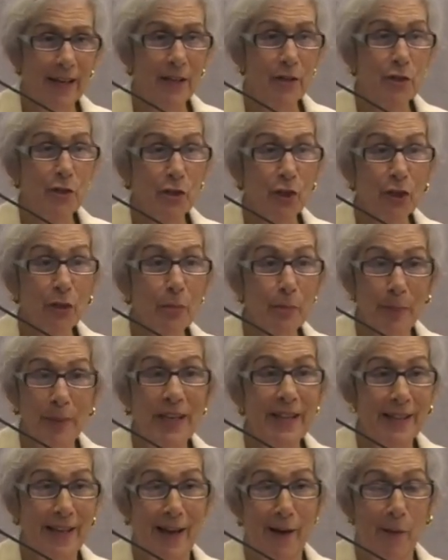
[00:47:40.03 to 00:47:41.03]
It shouldn't
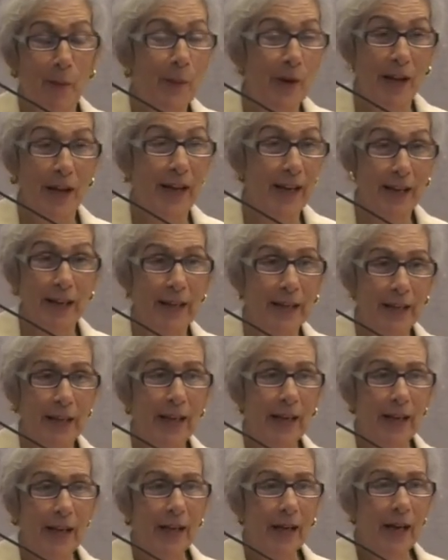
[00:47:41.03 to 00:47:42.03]
be that way.
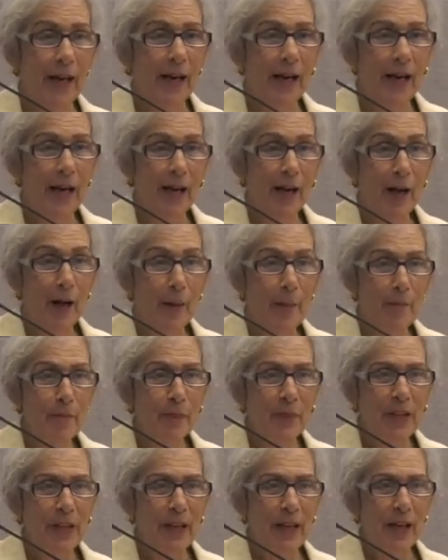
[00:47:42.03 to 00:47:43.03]
I